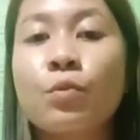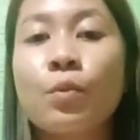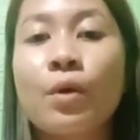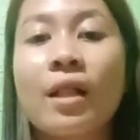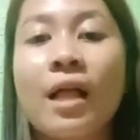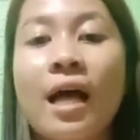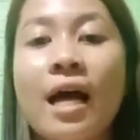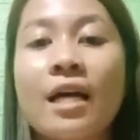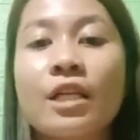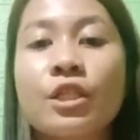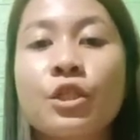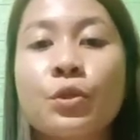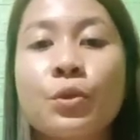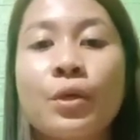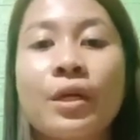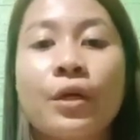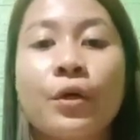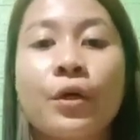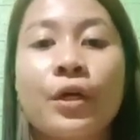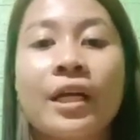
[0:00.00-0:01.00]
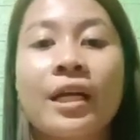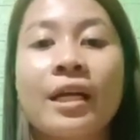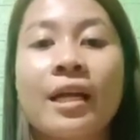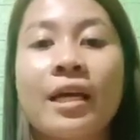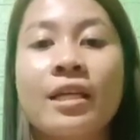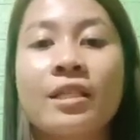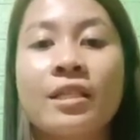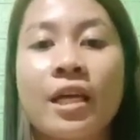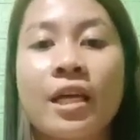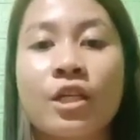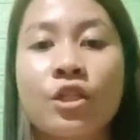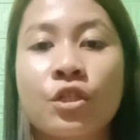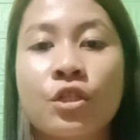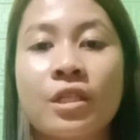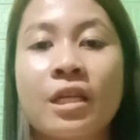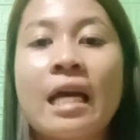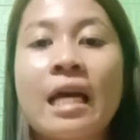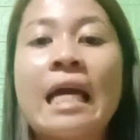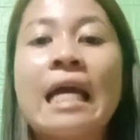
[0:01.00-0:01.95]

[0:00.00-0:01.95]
well as to an organization.